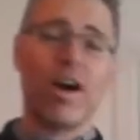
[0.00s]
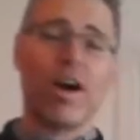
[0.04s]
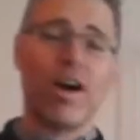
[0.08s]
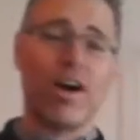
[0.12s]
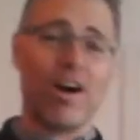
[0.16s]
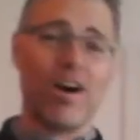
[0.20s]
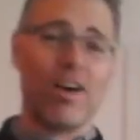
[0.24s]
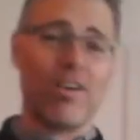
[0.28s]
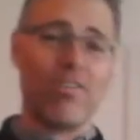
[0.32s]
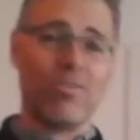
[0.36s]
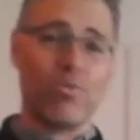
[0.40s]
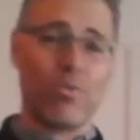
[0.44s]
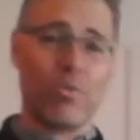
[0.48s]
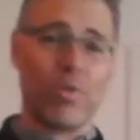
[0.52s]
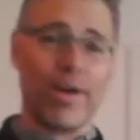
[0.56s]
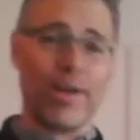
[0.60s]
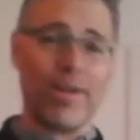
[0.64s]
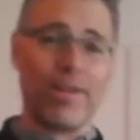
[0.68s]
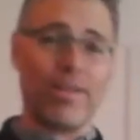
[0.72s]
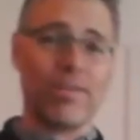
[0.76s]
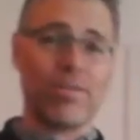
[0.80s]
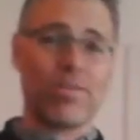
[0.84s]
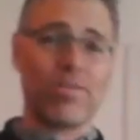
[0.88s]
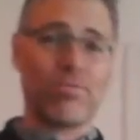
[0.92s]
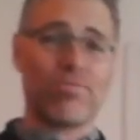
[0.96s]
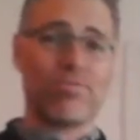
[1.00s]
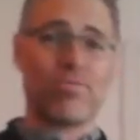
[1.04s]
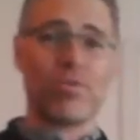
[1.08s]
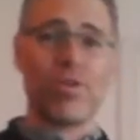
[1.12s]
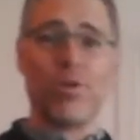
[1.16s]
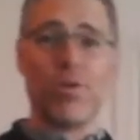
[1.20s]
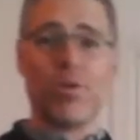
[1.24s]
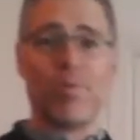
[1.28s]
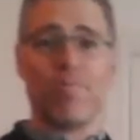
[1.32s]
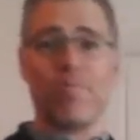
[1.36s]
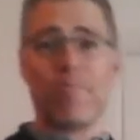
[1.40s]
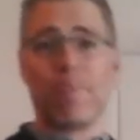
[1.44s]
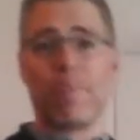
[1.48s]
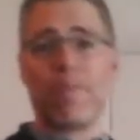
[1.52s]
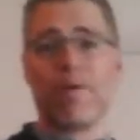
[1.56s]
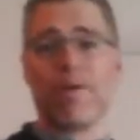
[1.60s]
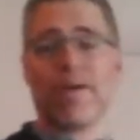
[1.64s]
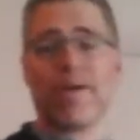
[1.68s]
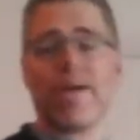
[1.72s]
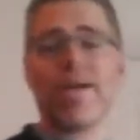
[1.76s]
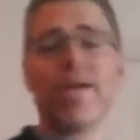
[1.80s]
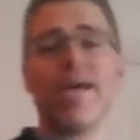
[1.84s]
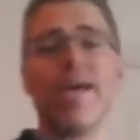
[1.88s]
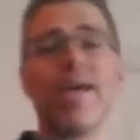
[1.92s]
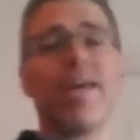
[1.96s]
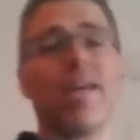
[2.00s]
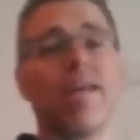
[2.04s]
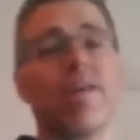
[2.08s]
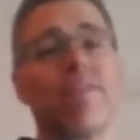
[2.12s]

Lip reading: halfway through. Okay.